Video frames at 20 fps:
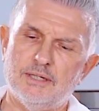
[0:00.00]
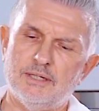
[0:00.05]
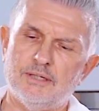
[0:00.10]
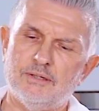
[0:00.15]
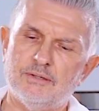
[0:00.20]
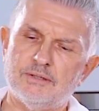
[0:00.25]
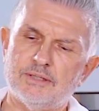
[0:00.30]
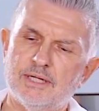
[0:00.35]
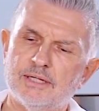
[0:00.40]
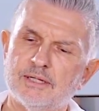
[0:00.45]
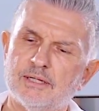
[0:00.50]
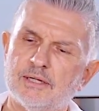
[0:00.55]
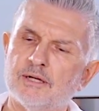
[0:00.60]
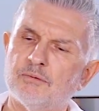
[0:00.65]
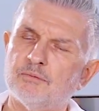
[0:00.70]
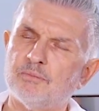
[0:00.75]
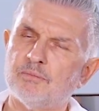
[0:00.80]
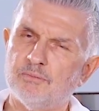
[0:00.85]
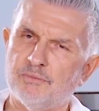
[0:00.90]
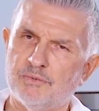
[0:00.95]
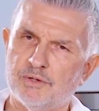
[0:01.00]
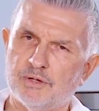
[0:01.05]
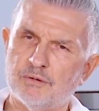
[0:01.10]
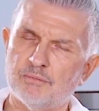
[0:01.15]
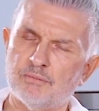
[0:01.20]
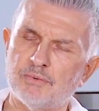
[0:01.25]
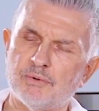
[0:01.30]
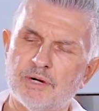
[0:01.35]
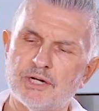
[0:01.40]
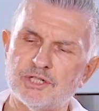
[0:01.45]
You take the
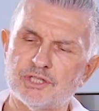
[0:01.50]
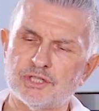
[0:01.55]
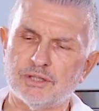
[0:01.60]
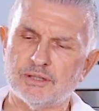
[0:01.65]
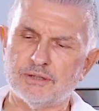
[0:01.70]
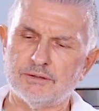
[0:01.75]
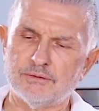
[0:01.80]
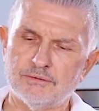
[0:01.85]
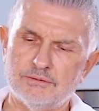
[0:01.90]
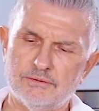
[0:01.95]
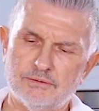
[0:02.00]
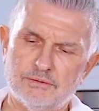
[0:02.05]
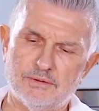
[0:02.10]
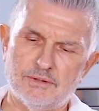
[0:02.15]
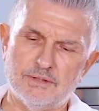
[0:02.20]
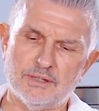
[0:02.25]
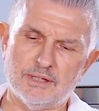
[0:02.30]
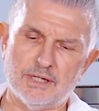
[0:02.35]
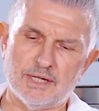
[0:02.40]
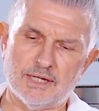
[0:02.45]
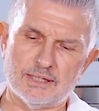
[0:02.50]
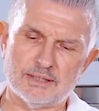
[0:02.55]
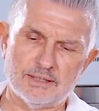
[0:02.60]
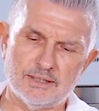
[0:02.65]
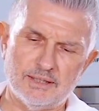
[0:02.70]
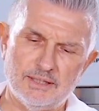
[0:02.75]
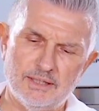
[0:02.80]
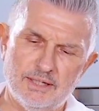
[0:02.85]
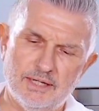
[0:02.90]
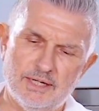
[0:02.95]
compression nut
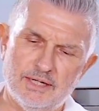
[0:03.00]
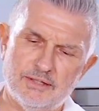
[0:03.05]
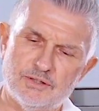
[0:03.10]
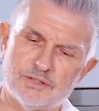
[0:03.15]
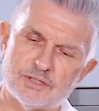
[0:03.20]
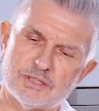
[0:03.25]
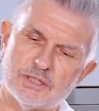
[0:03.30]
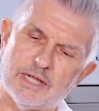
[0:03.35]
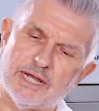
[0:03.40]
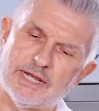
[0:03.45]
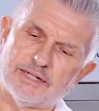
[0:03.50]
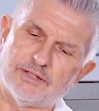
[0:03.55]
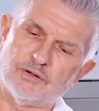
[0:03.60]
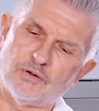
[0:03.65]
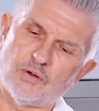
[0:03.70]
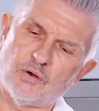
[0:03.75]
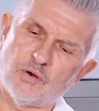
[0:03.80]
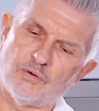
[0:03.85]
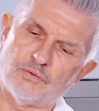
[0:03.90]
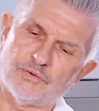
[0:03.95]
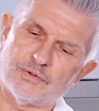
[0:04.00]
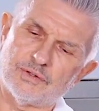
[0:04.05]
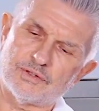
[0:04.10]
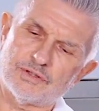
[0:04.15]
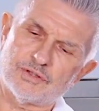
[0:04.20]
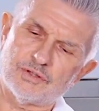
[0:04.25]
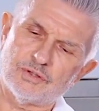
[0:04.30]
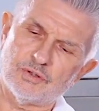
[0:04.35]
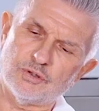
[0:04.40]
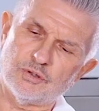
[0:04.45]
and you slide it over the
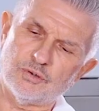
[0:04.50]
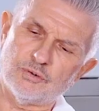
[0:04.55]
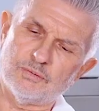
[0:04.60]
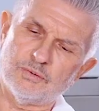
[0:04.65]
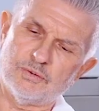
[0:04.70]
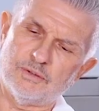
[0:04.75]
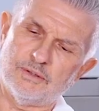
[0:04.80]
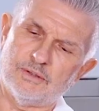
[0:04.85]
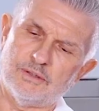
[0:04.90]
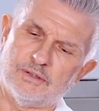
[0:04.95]
tube,